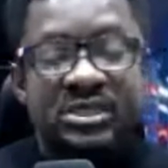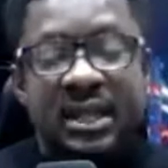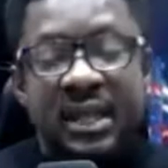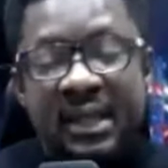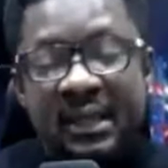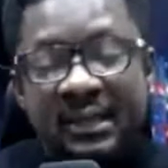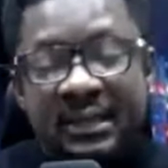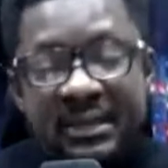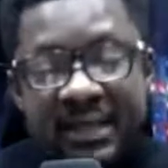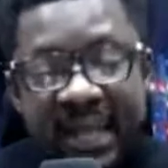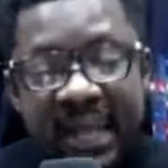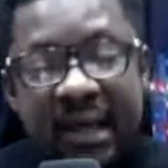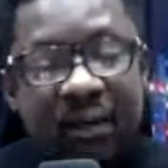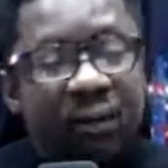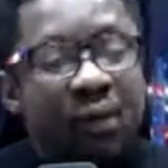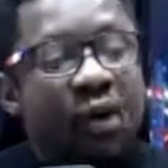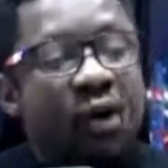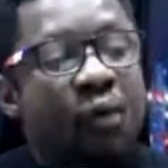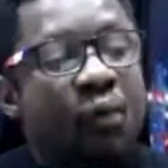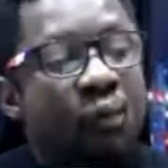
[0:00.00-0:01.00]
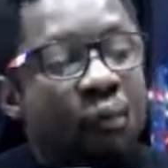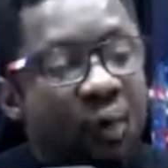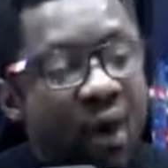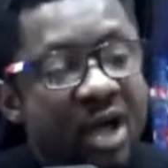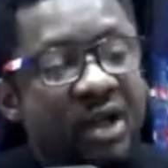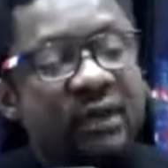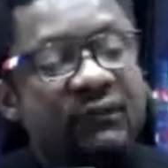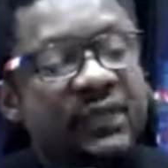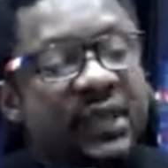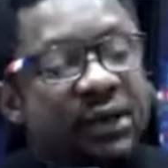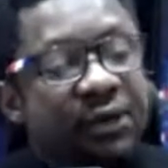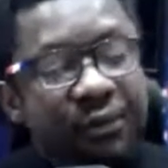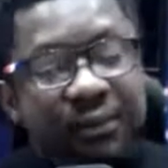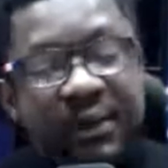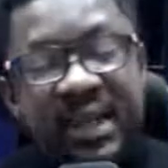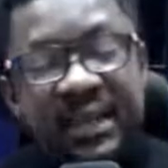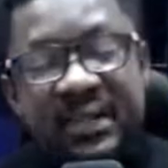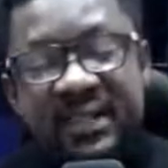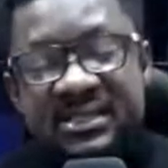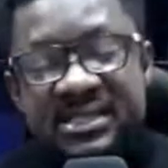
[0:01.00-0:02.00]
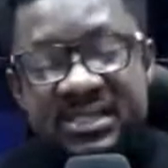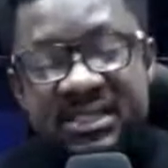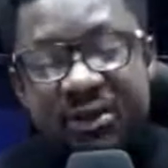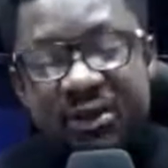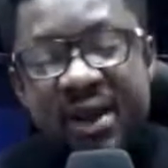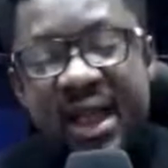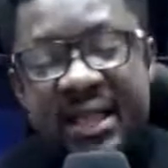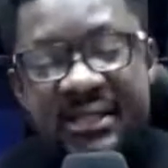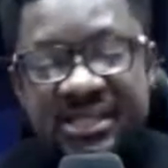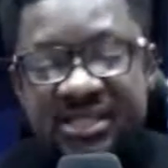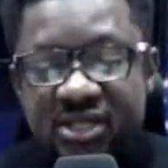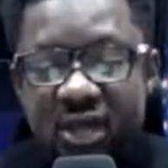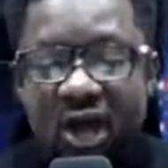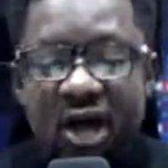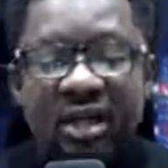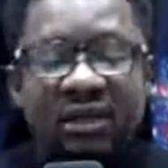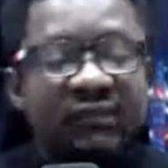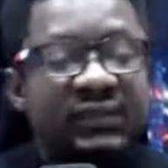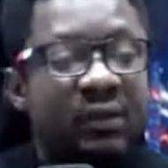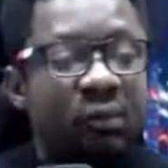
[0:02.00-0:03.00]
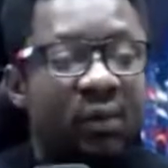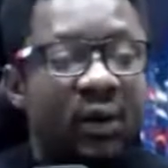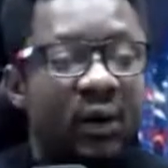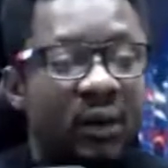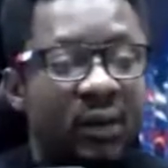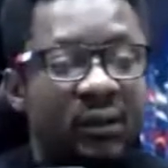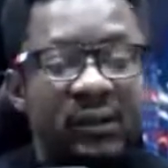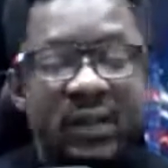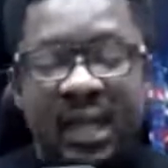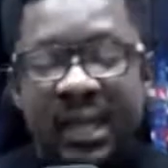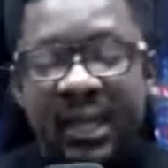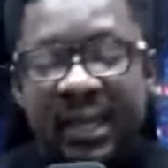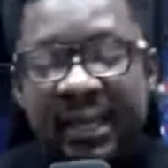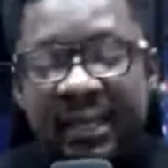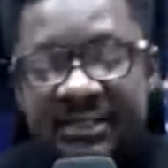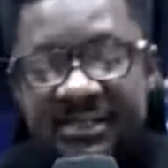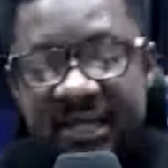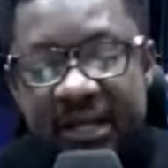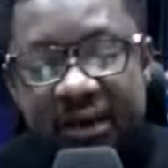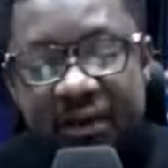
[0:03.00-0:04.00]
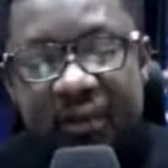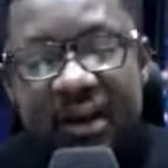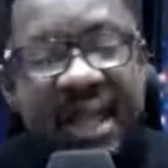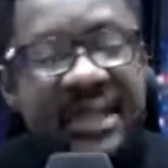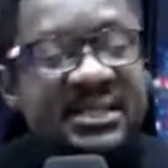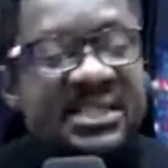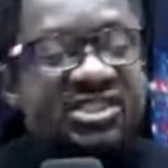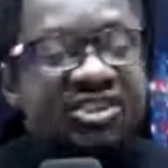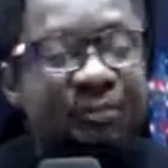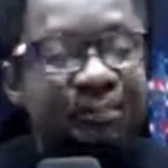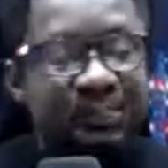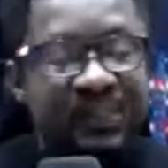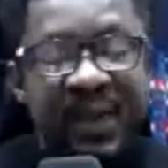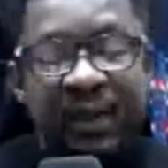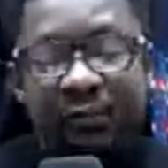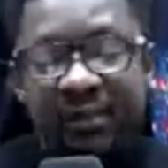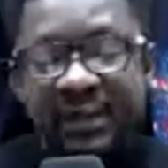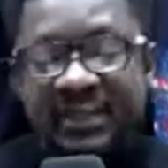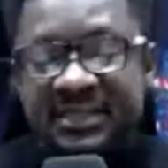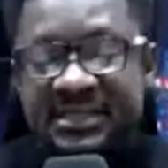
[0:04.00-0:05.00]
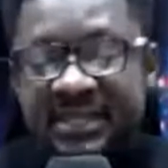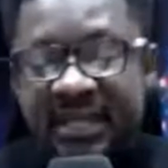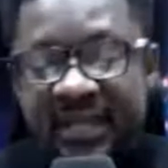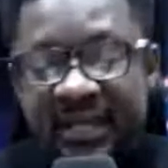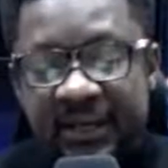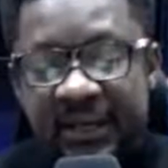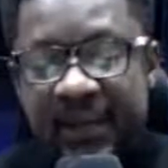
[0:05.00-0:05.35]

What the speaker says: Now, one of the greatest crises all over the world is the crisis of parenting,